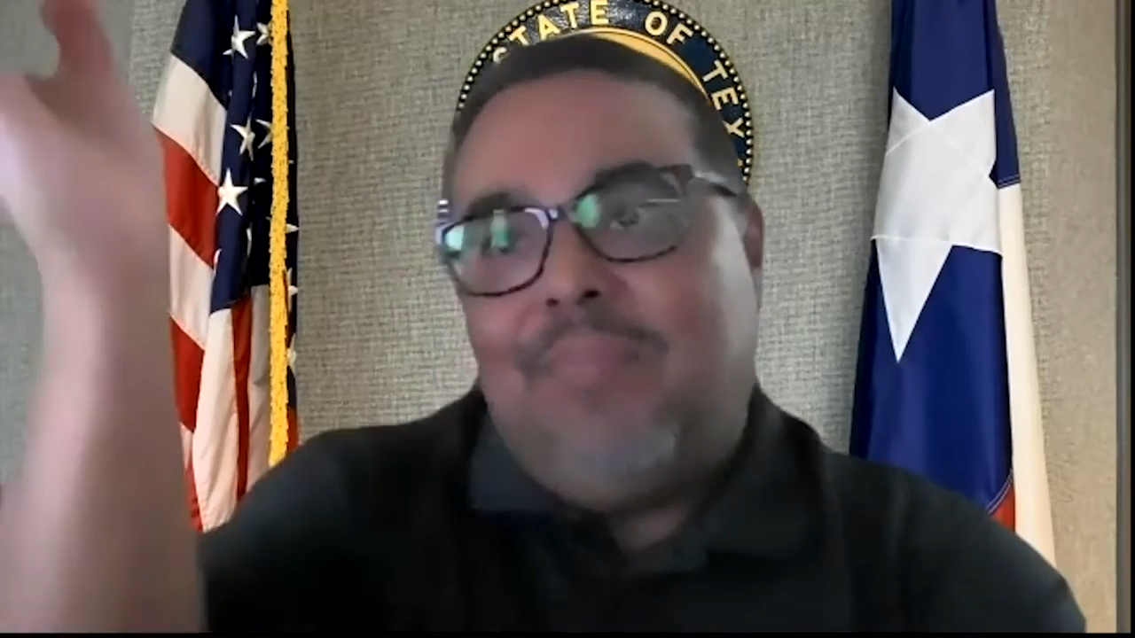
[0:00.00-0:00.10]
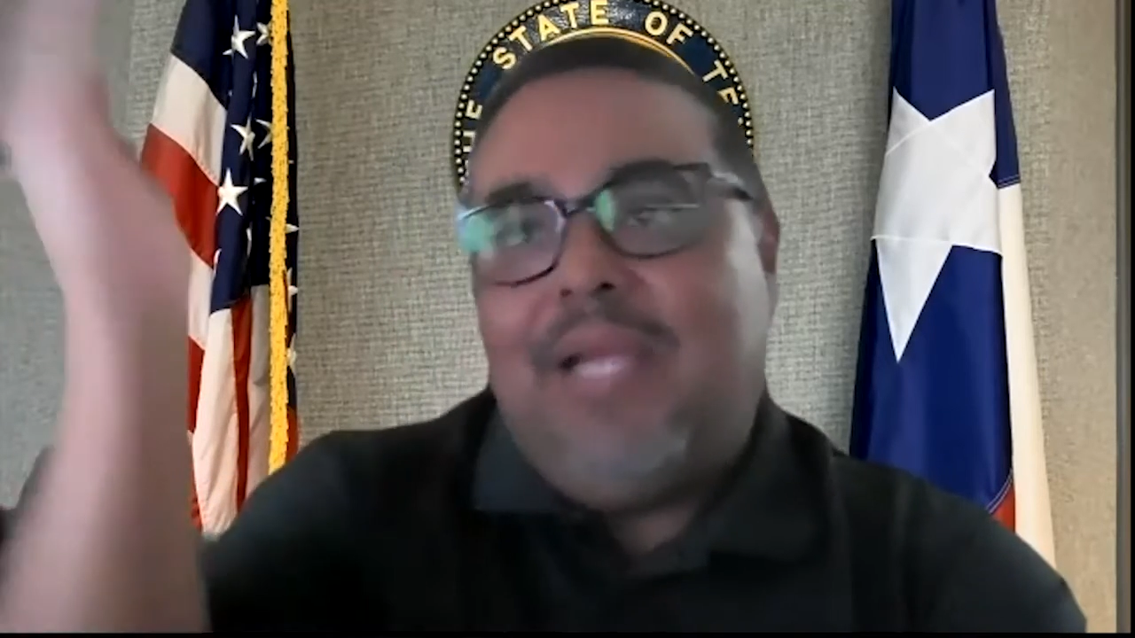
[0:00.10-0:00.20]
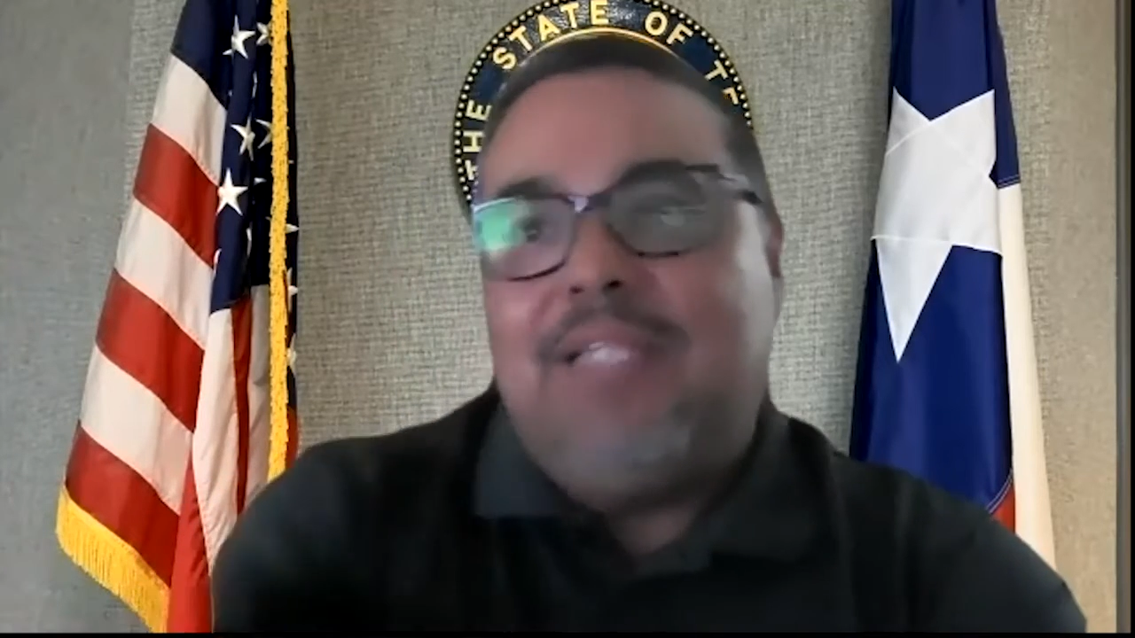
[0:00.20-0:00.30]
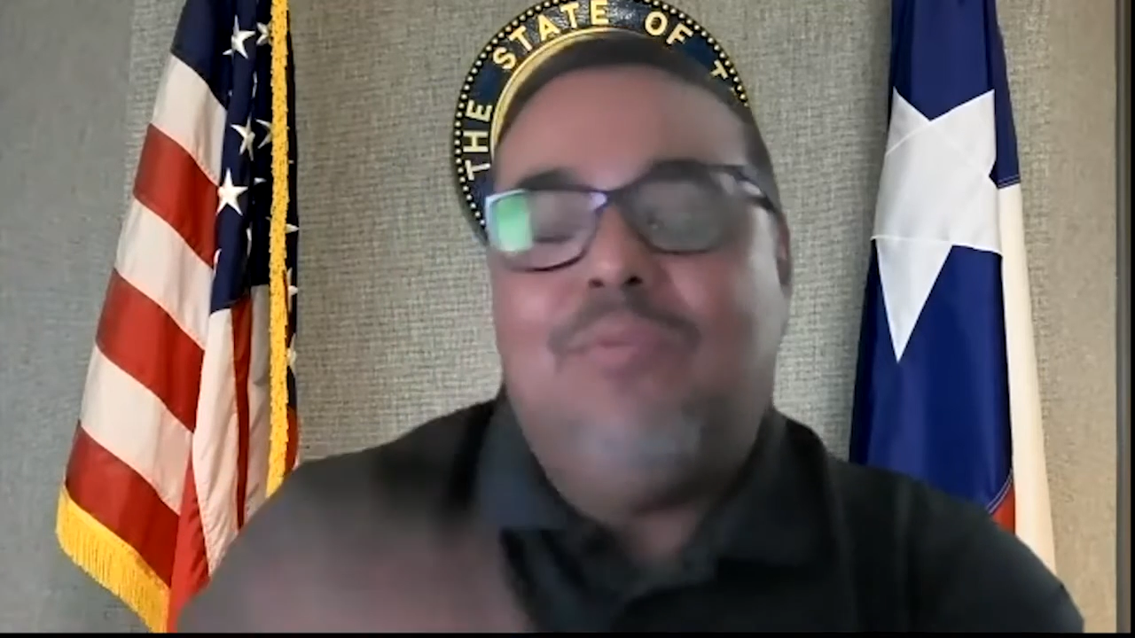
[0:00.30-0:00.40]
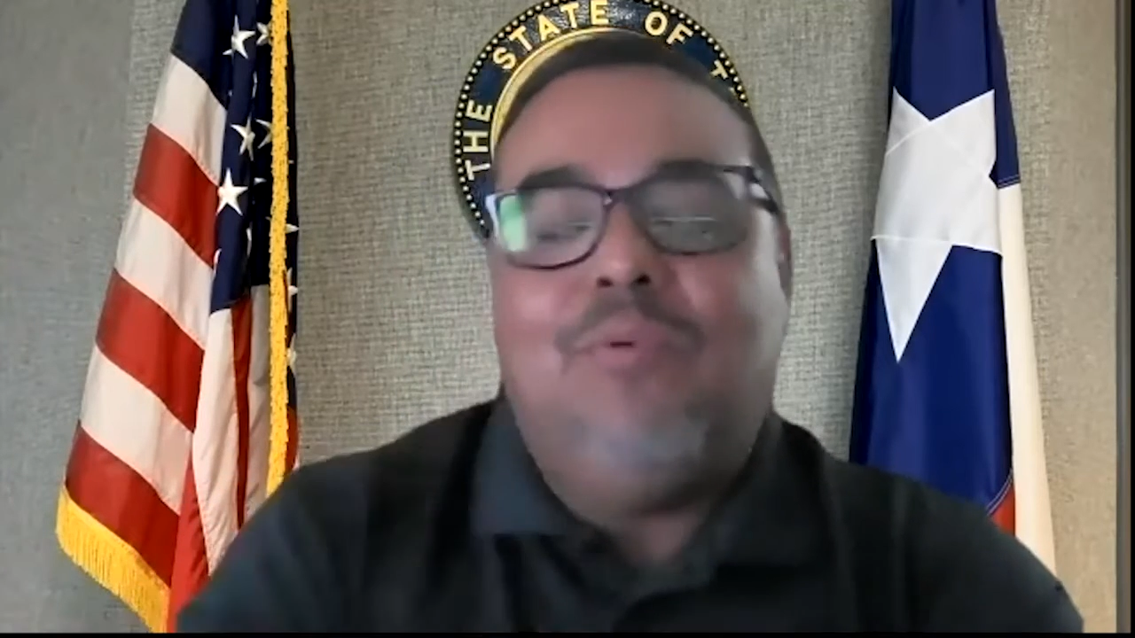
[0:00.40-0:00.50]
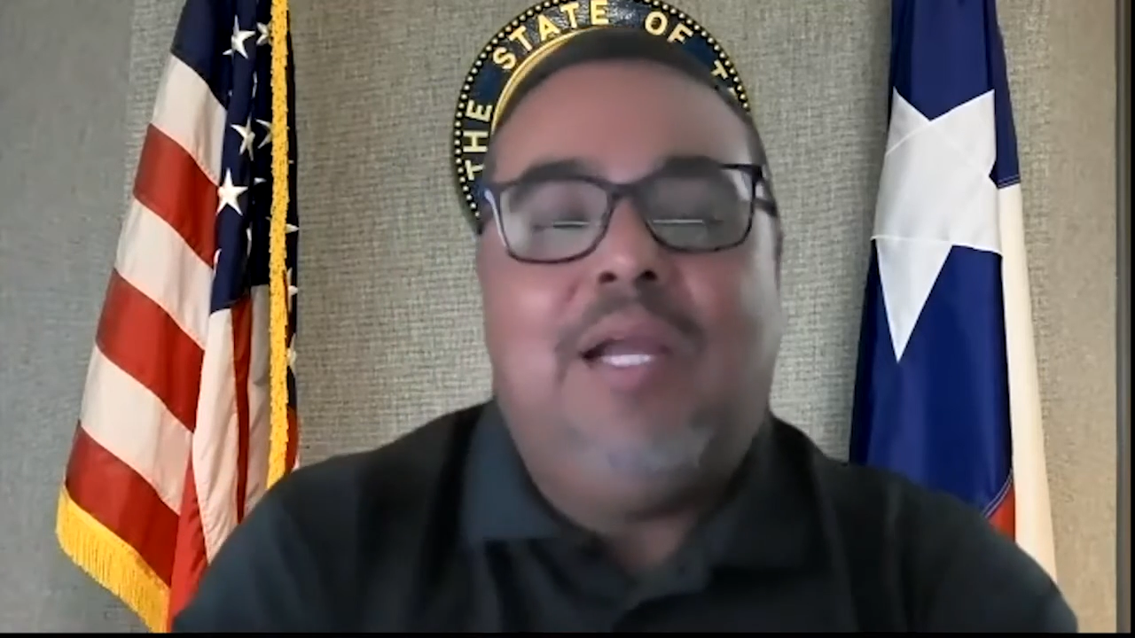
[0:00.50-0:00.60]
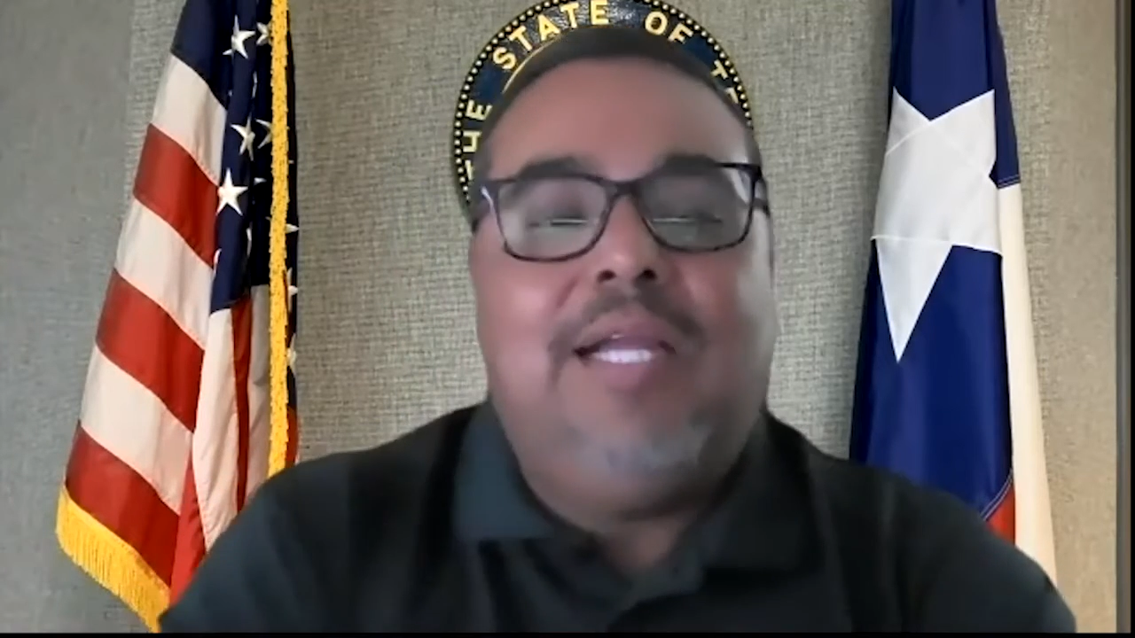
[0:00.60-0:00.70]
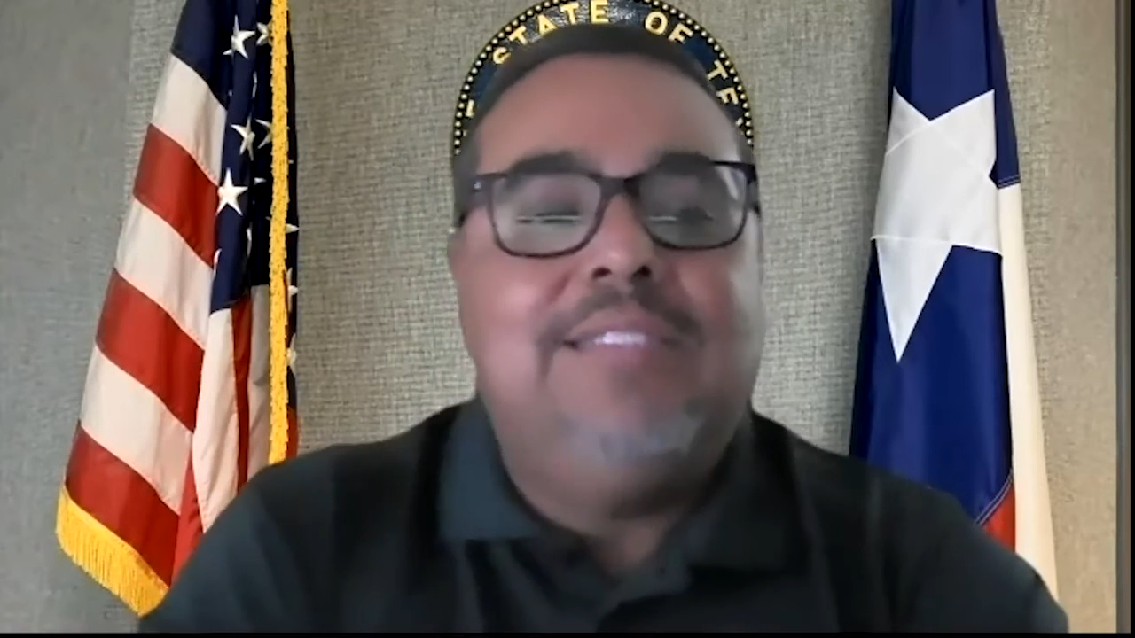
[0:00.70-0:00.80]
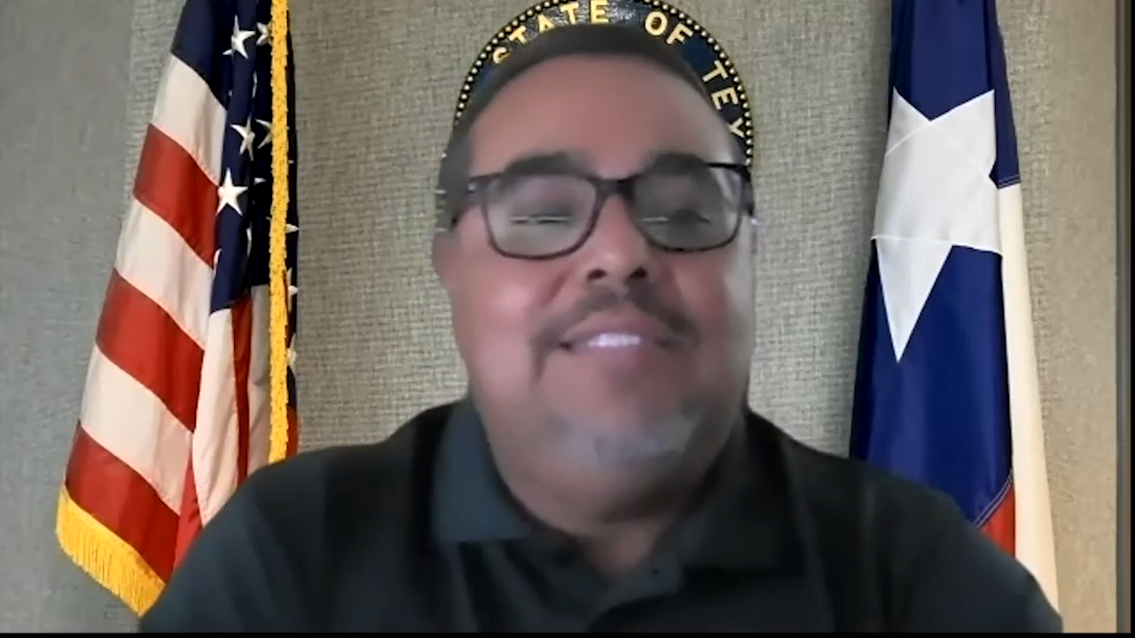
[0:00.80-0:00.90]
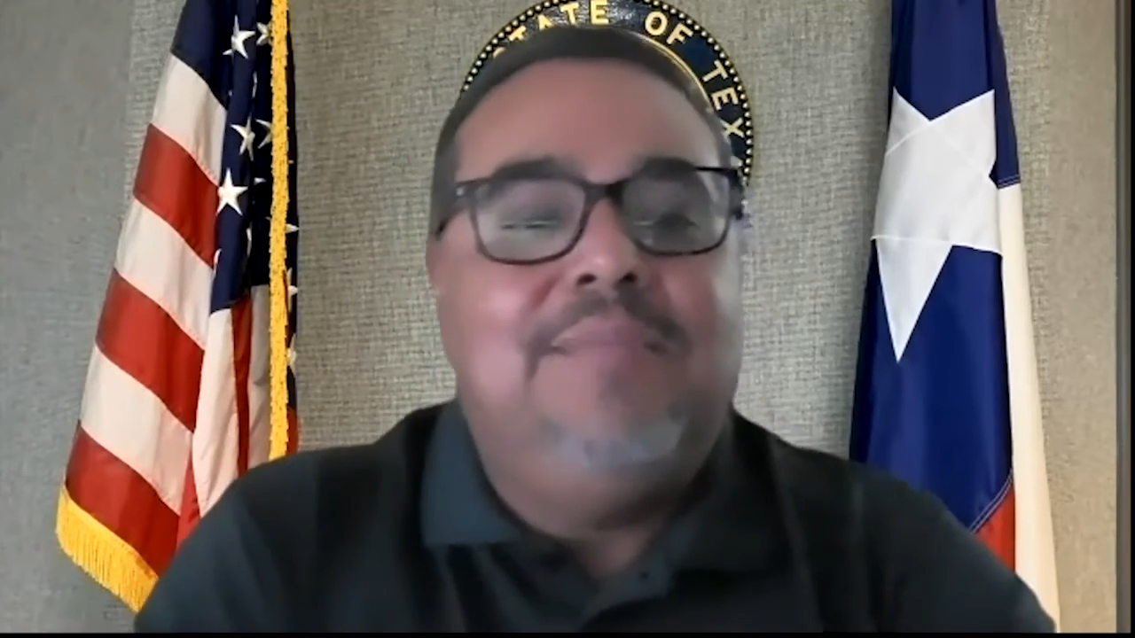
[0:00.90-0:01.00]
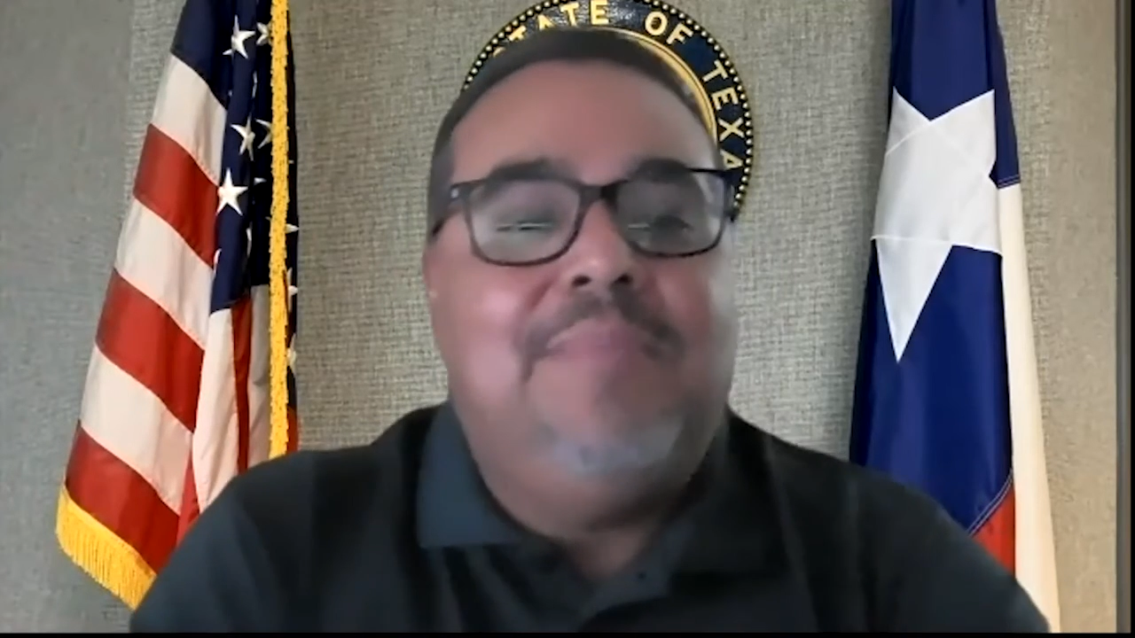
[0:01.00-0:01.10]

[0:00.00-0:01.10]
back to where I can see